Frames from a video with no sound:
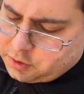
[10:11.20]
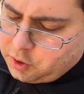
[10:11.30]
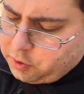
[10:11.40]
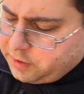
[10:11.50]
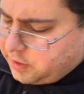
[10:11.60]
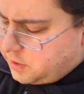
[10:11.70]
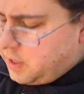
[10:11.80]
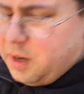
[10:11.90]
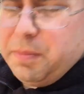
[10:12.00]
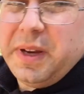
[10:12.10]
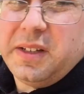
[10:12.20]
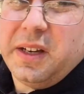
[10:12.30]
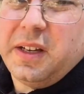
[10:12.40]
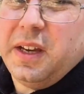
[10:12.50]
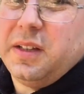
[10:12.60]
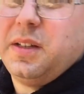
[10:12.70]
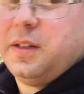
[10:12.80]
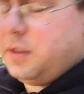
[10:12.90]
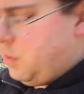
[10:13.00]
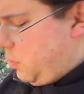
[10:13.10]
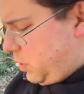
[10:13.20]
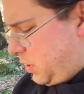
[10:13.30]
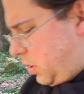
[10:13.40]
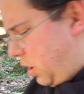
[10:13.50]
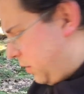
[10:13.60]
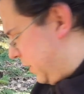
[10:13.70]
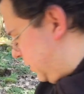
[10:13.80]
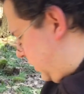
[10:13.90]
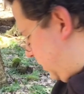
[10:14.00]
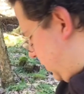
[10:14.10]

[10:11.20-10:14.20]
So as I said, a picnic kit is what we're going to call this.